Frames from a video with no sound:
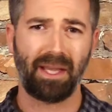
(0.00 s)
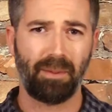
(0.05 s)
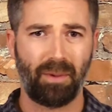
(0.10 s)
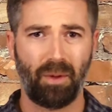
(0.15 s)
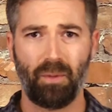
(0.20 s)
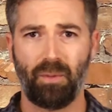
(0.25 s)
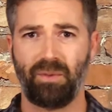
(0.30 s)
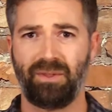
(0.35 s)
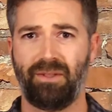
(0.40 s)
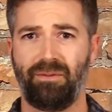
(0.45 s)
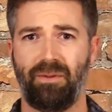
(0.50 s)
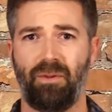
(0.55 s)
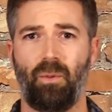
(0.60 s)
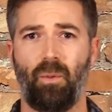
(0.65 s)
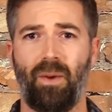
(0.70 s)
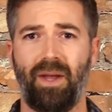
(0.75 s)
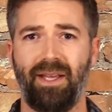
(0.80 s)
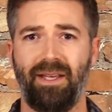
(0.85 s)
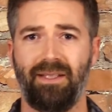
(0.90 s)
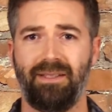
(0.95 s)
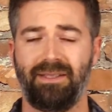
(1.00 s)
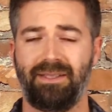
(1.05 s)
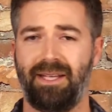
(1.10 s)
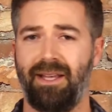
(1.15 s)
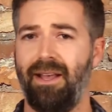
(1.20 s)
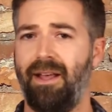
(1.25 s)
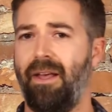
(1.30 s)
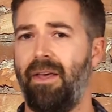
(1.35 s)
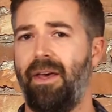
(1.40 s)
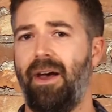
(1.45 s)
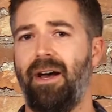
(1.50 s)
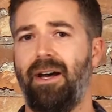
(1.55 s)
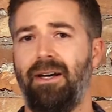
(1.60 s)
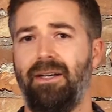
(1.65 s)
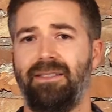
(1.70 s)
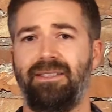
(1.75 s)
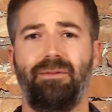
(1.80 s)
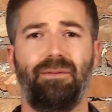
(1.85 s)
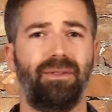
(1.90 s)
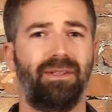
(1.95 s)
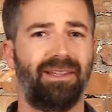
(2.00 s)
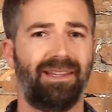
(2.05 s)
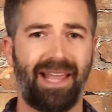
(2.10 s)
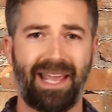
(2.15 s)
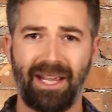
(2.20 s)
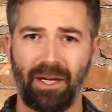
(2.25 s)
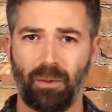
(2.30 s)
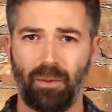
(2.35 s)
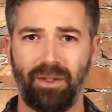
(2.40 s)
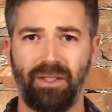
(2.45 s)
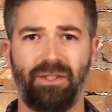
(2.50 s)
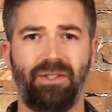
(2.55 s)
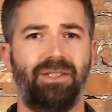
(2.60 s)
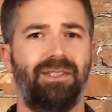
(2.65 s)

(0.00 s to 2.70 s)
about different ways, different language,